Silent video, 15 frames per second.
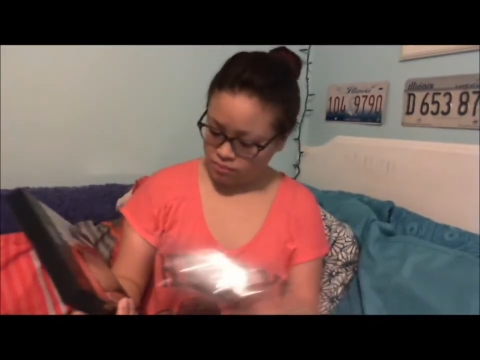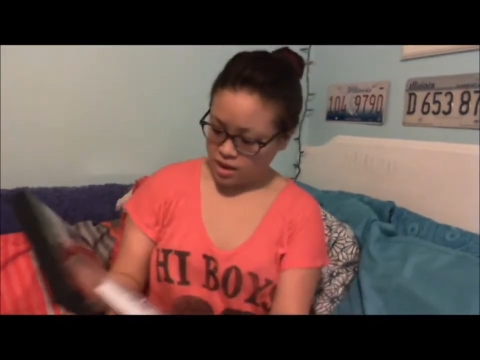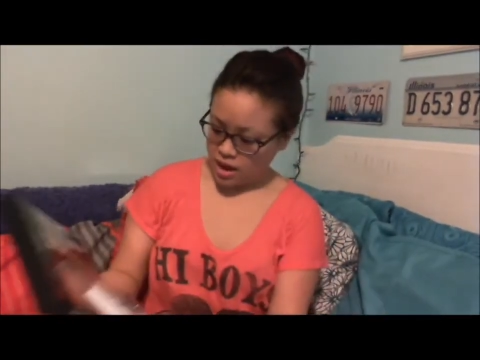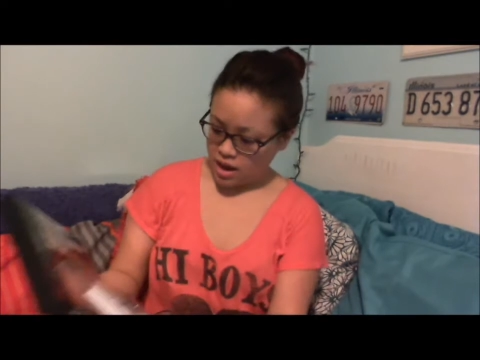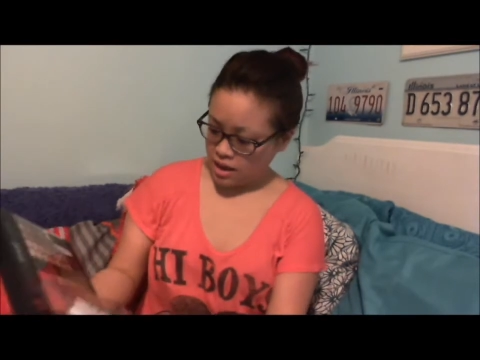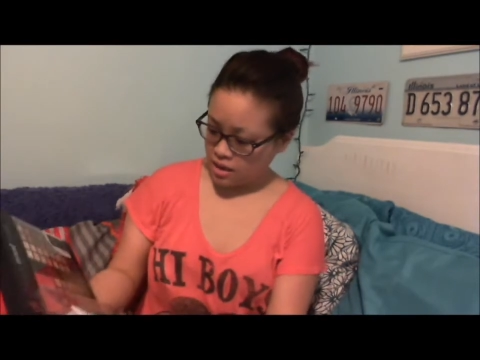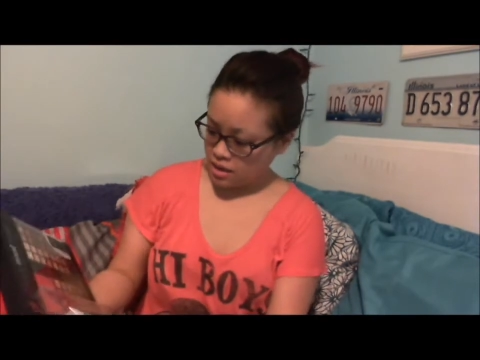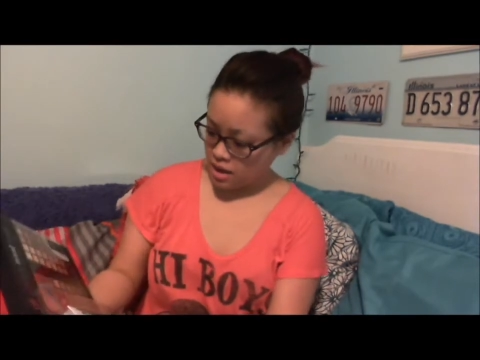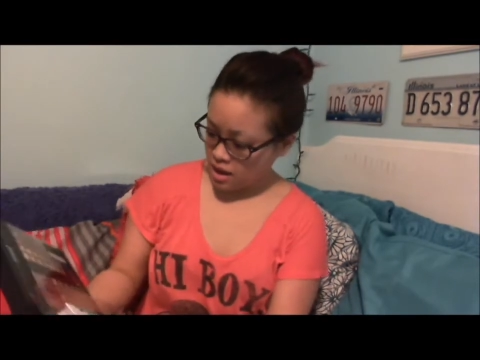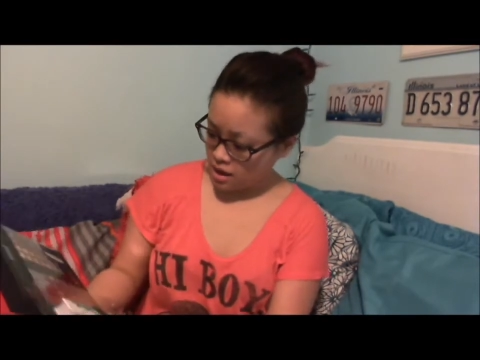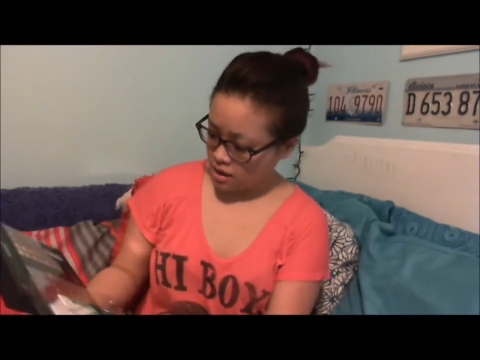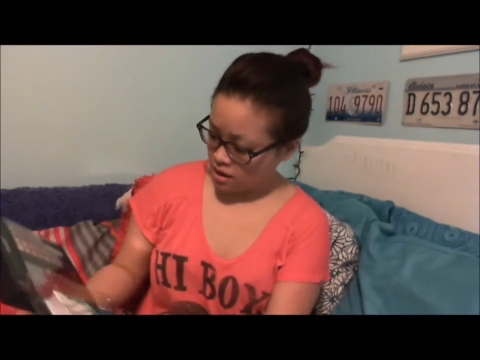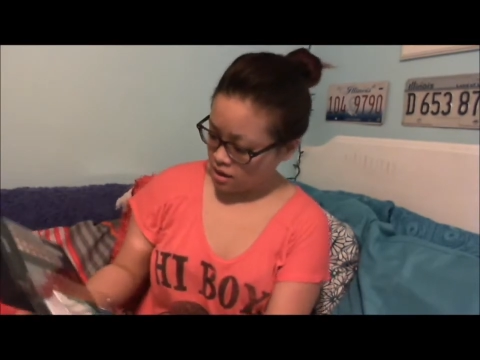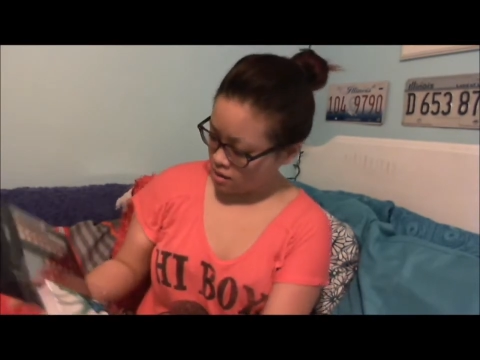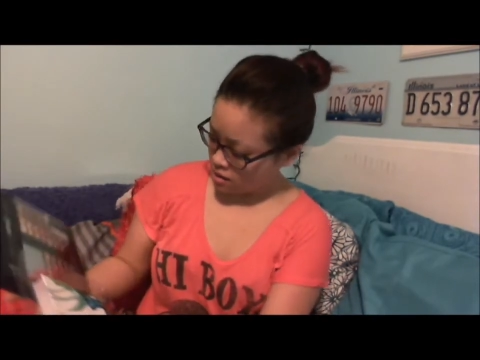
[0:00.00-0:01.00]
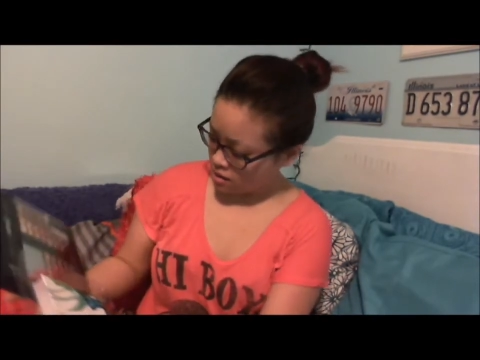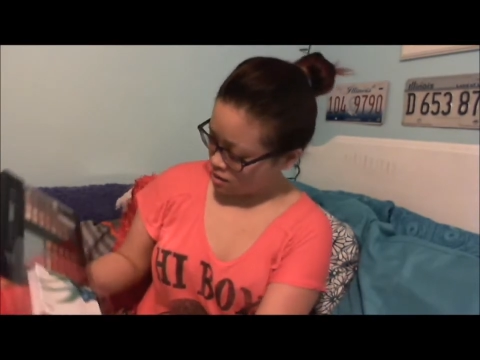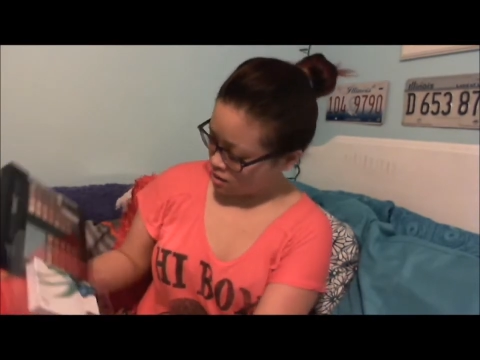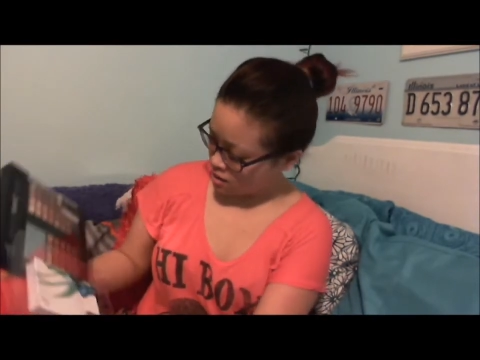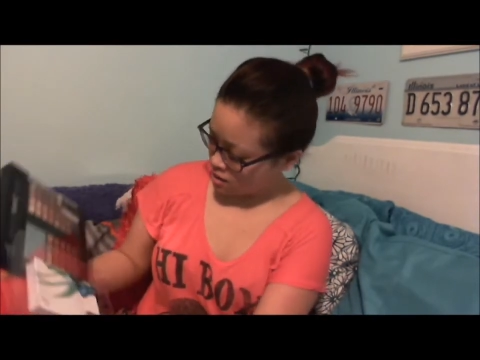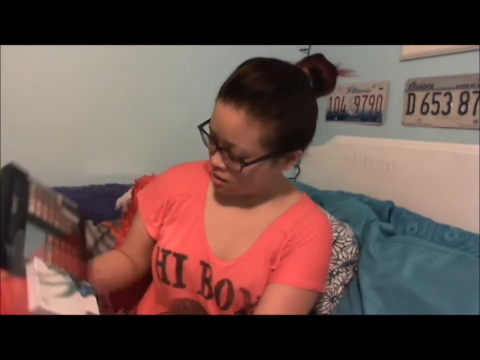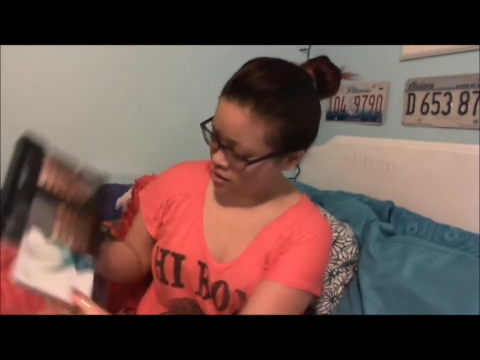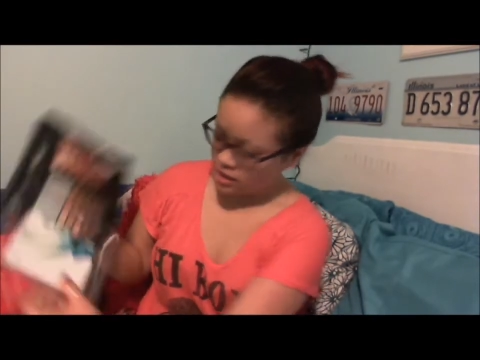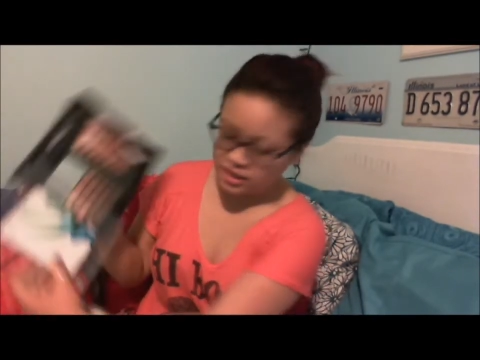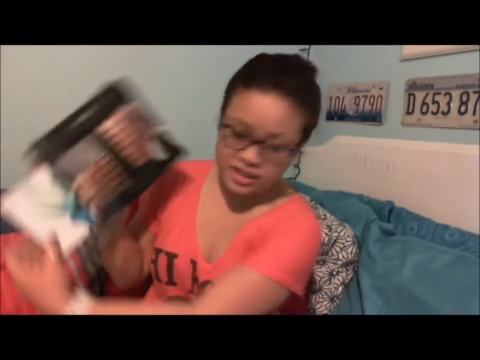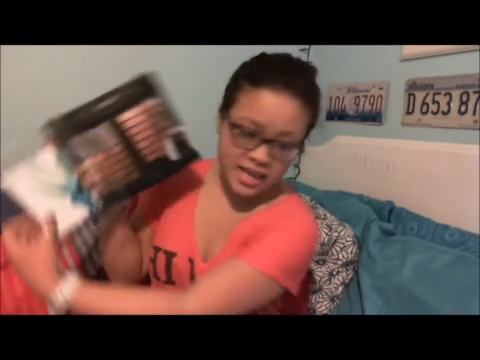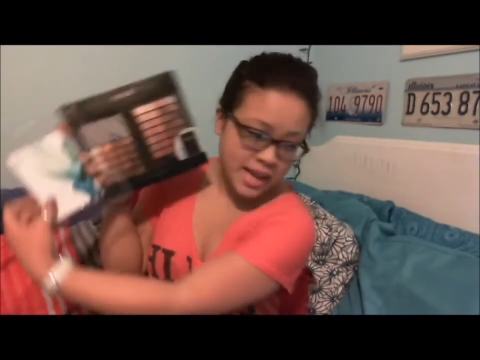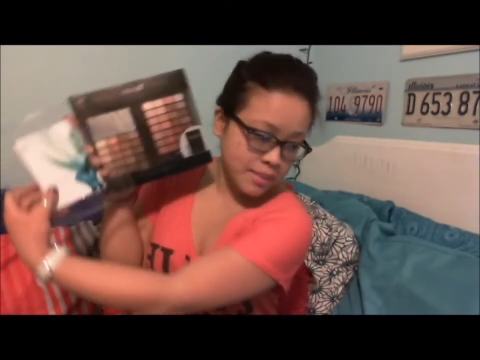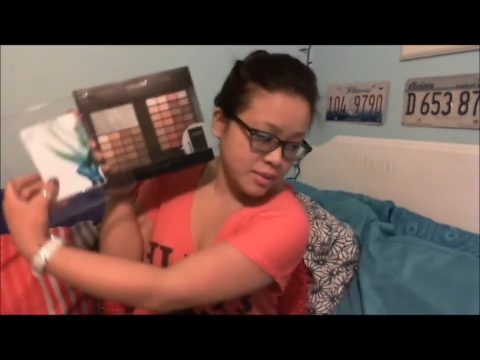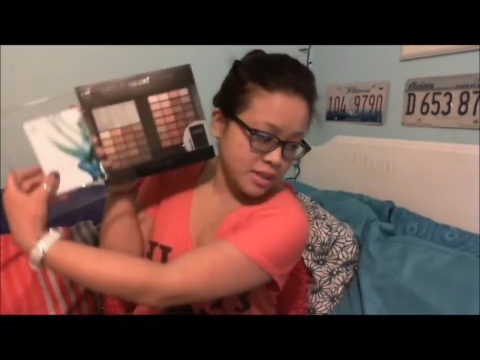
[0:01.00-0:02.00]
I think, the
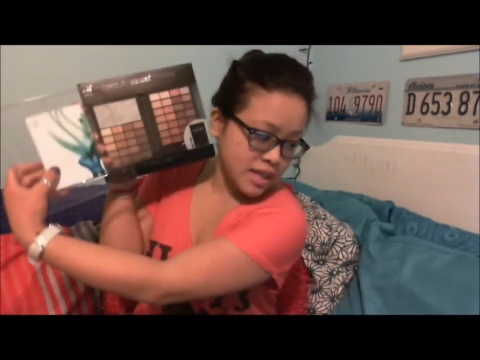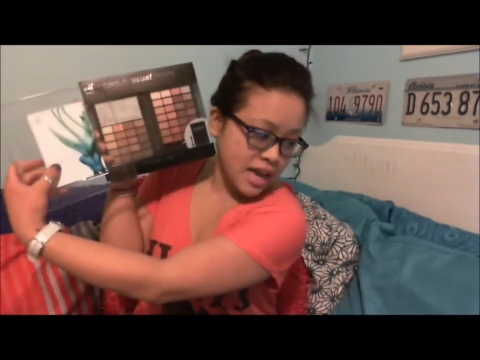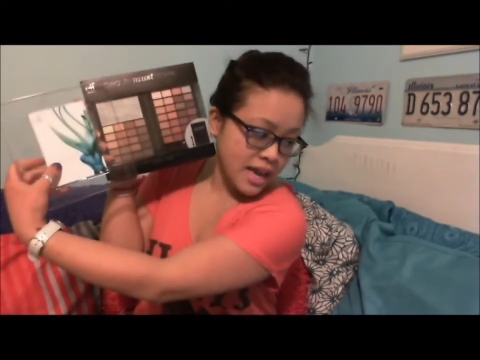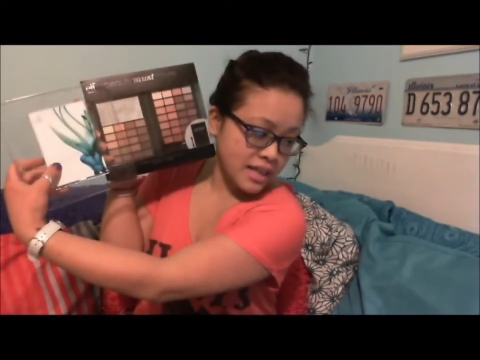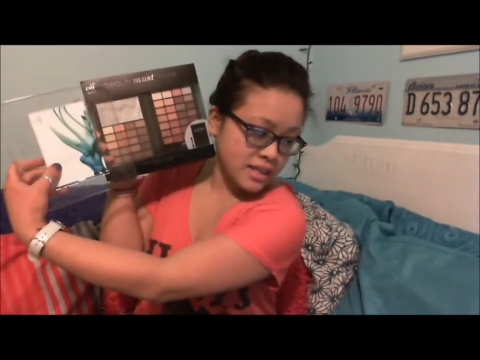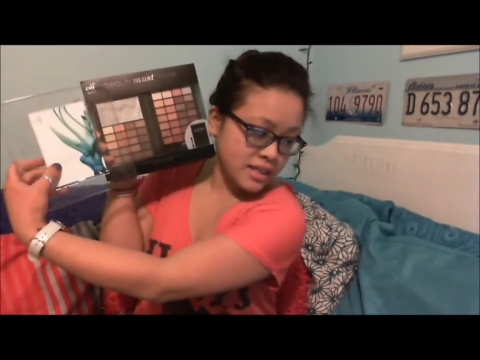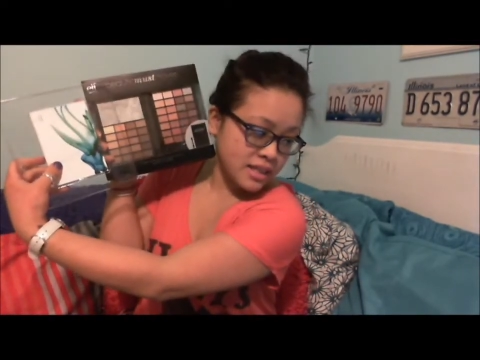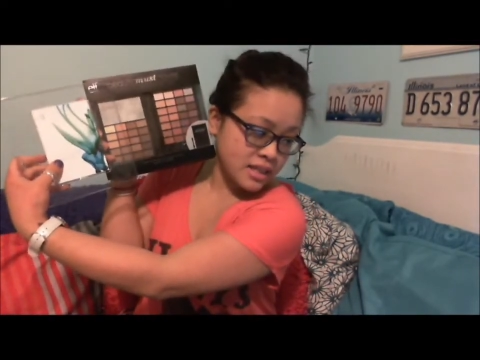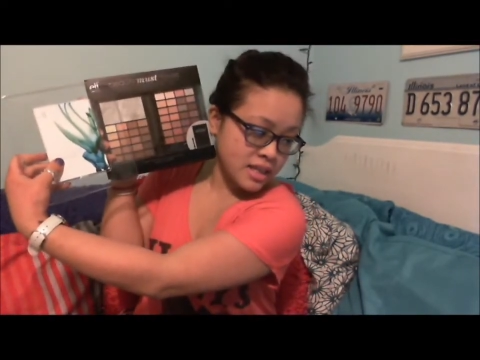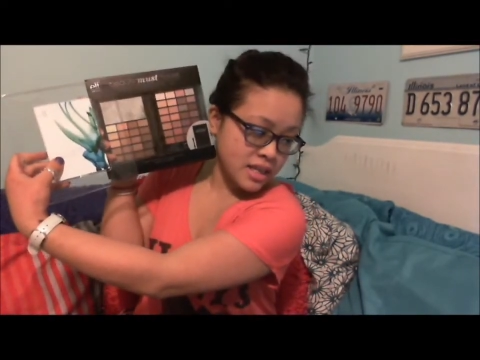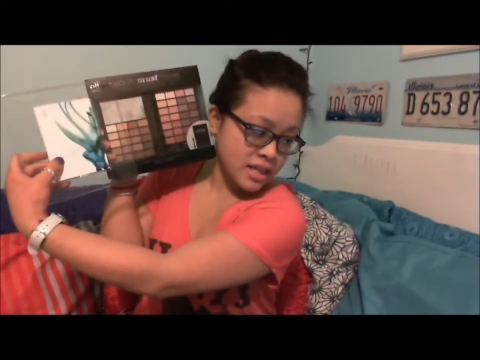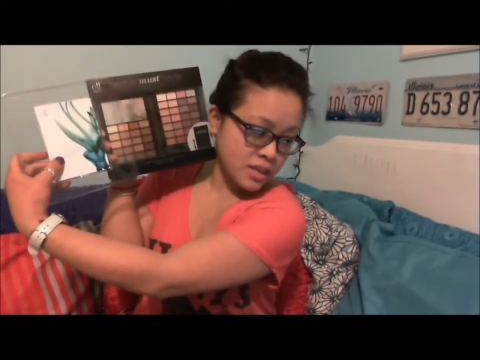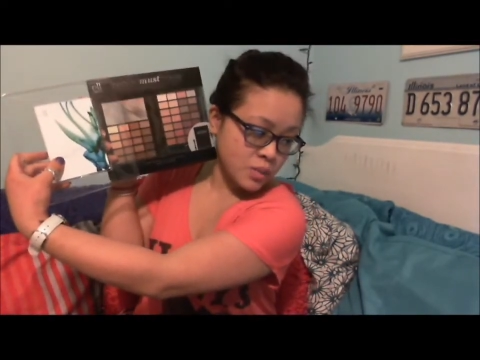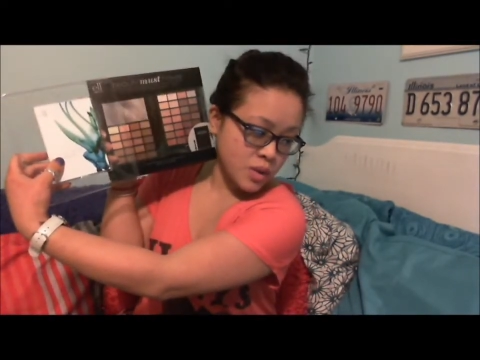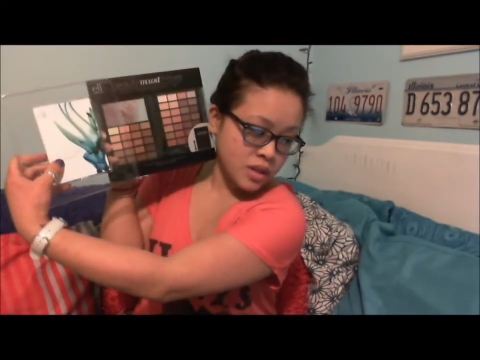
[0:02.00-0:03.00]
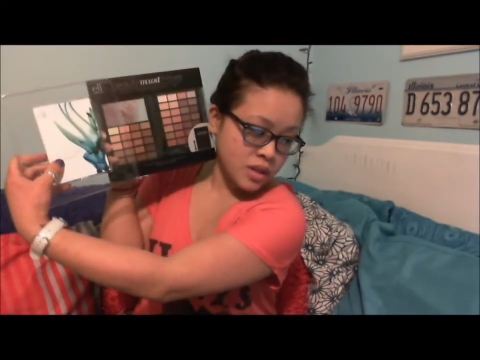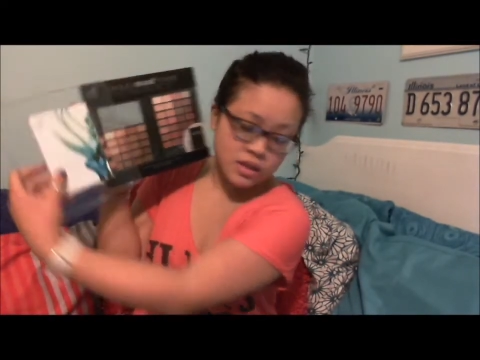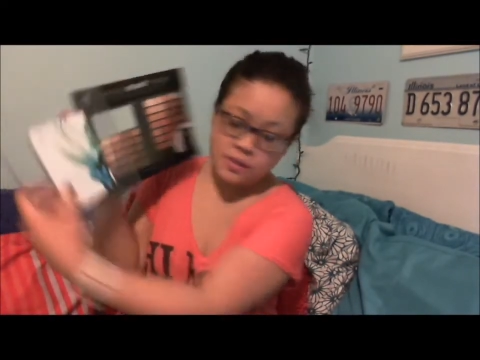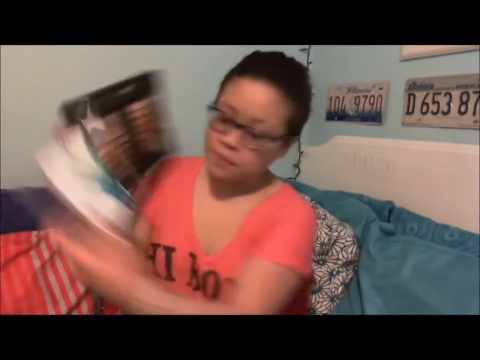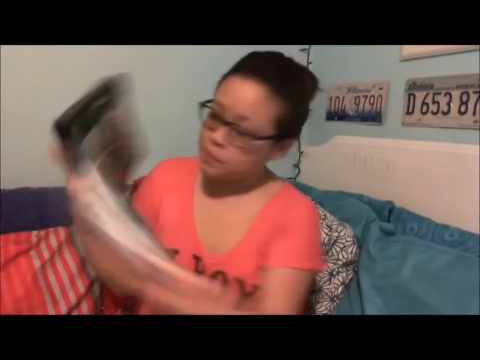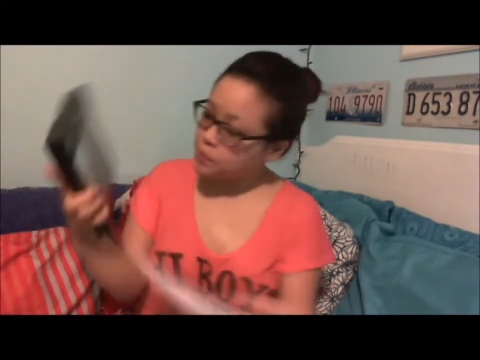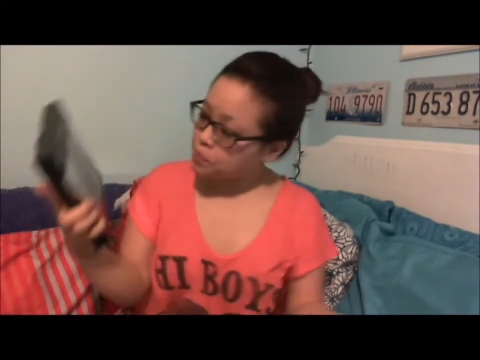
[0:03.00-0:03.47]
same size as these ones,